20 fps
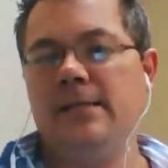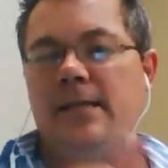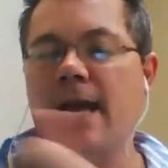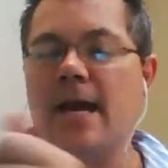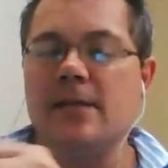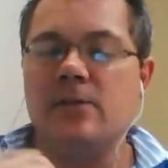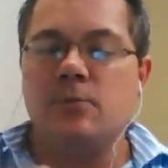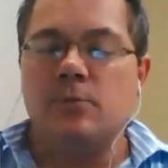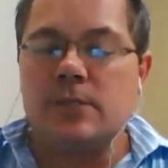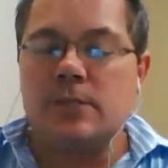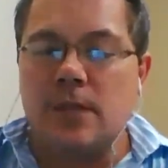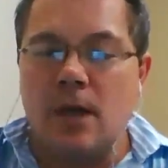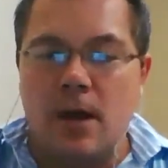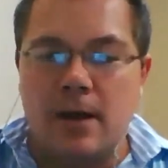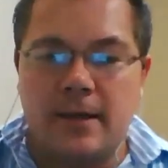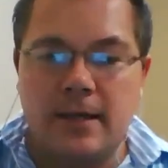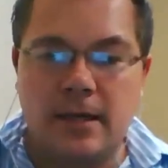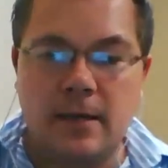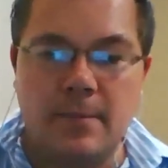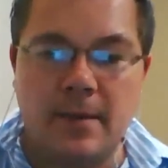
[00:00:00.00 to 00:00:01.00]
guys, we're
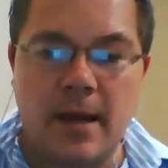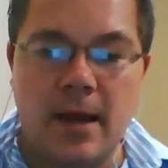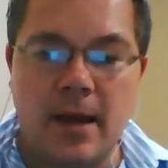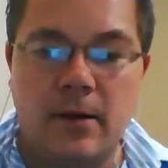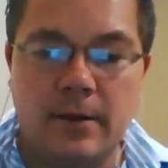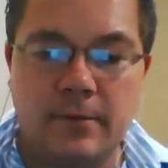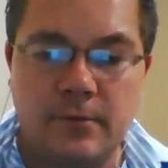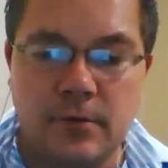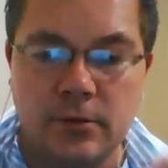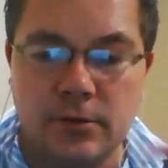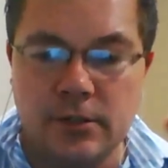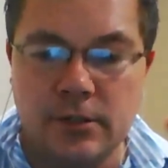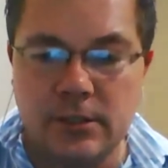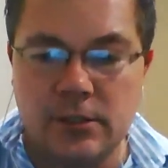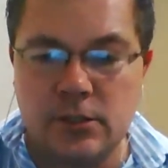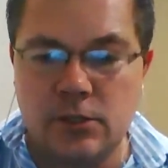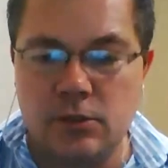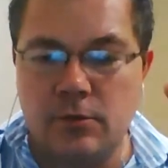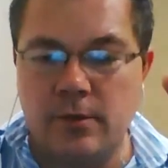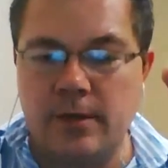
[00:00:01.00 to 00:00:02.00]
talking about, if you're
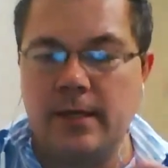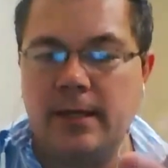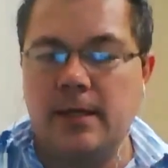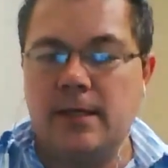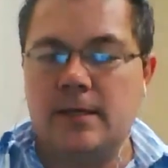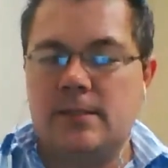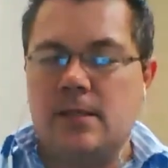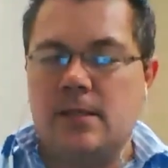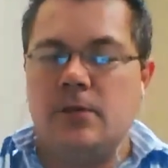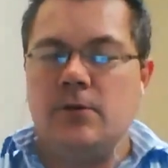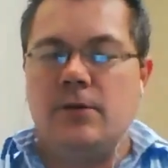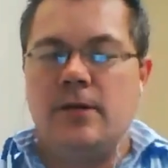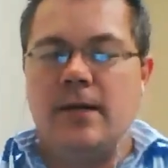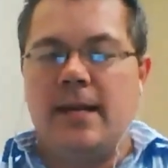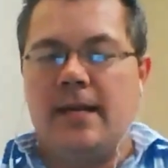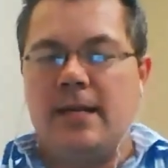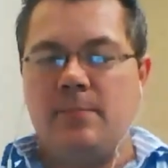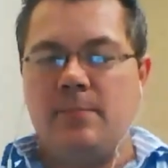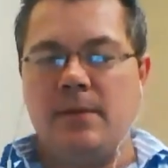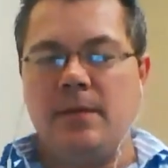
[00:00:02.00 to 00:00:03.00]
just joining us,
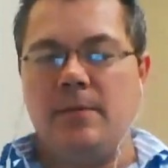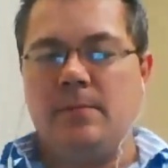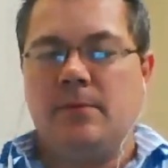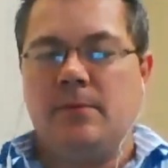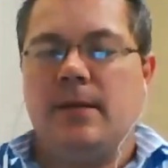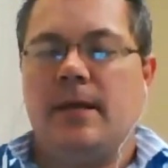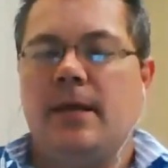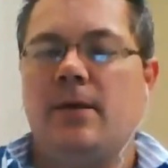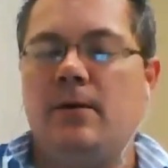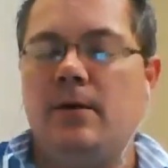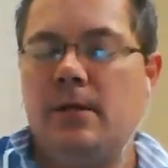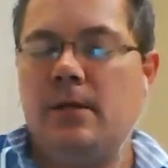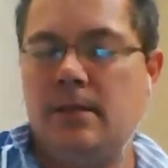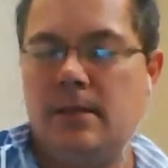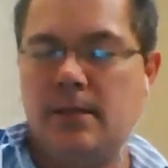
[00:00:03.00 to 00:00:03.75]
180 people now,